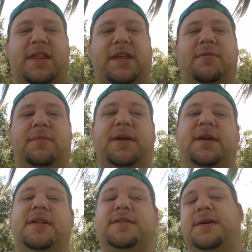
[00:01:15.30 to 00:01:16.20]
but I think we'll be
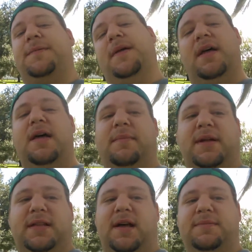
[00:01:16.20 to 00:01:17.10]
good. So we
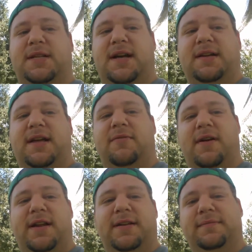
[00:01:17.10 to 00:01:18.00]
get the Hubsan out and get it
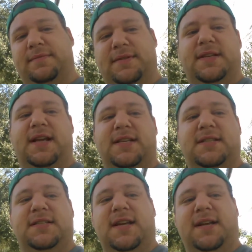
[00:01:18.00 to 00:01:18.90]
ready. See you guys in
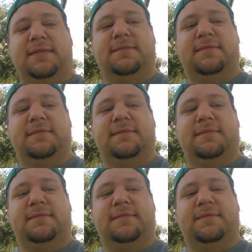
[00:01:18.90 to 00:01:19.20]
a sec.